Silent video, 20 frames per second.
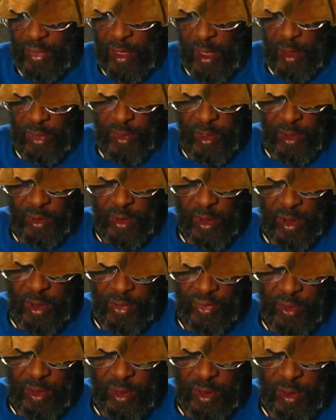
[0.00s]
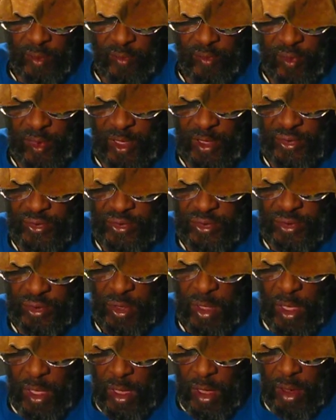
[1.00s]
out that there's an inflation
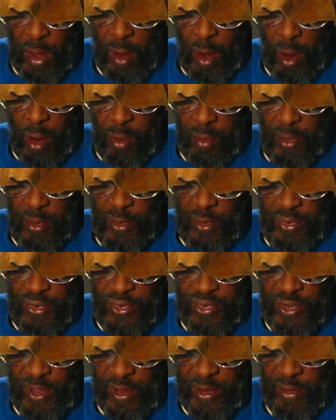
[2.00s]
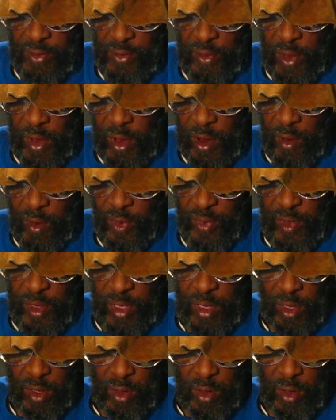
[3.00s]
and all of a sudden everything